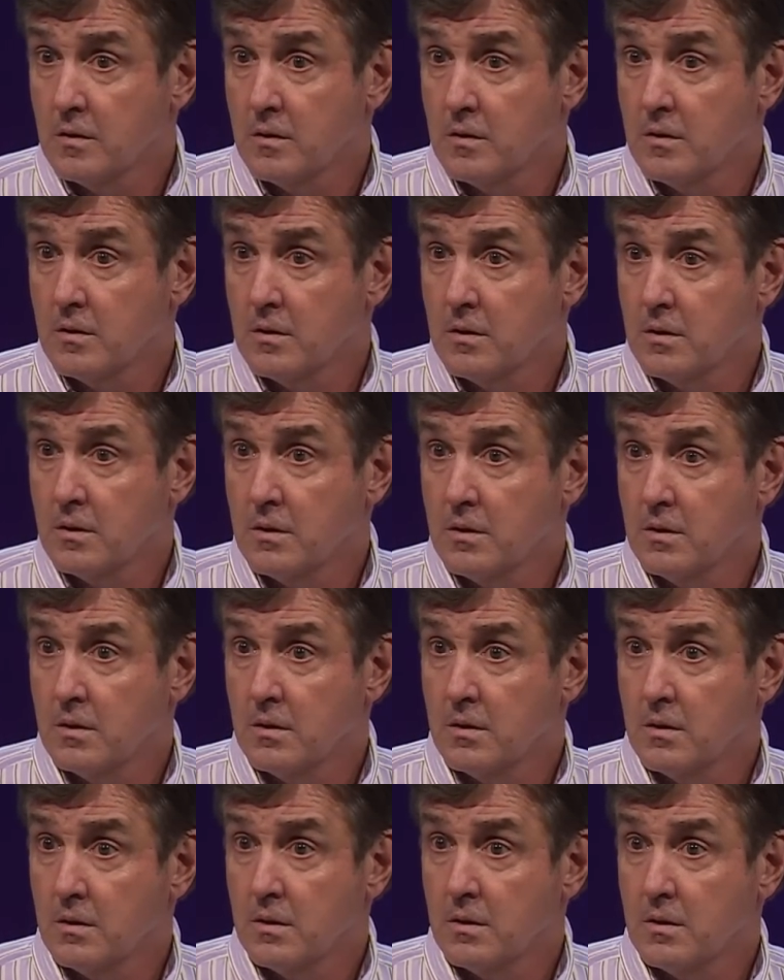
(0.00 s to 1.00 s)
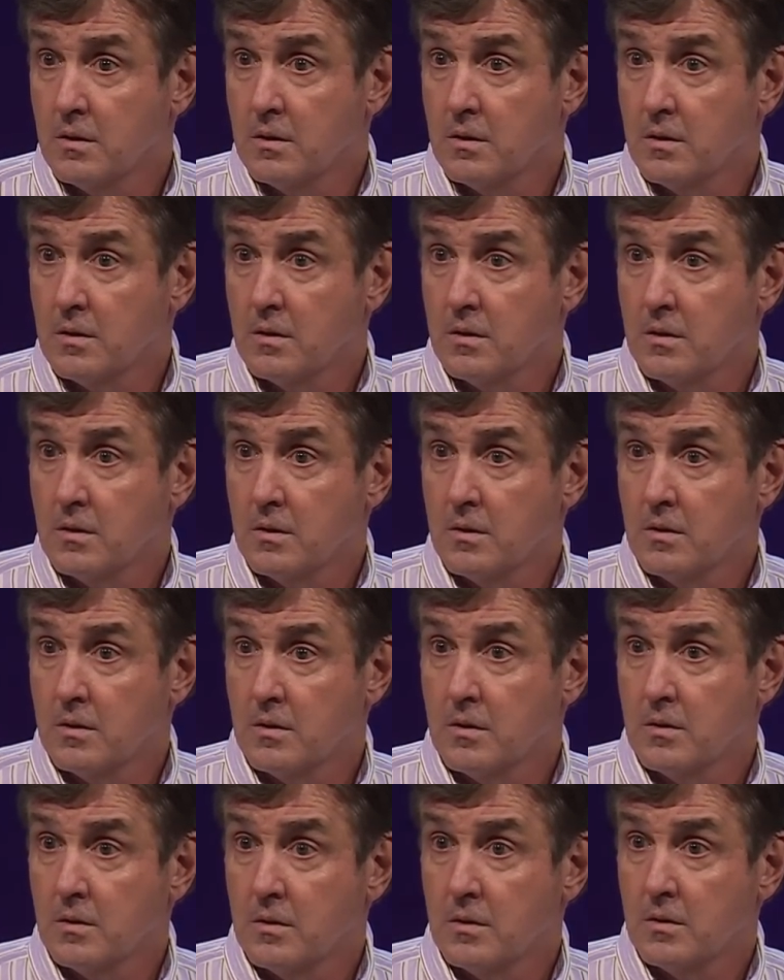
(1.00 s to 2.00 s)

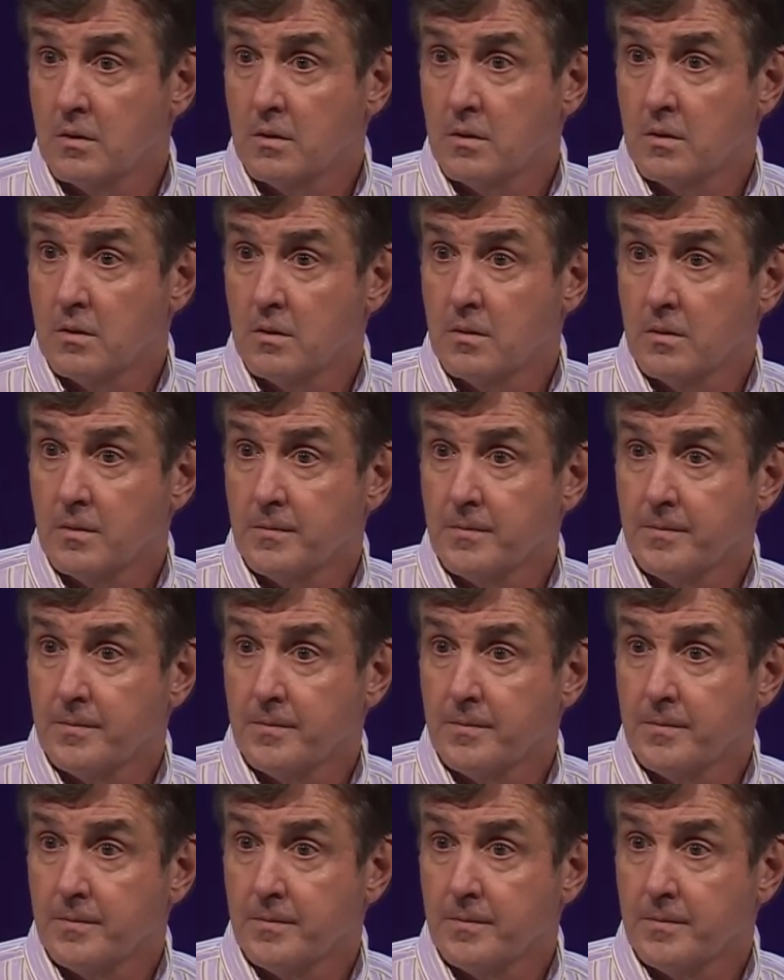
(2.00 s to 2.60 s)
Nobody speaks.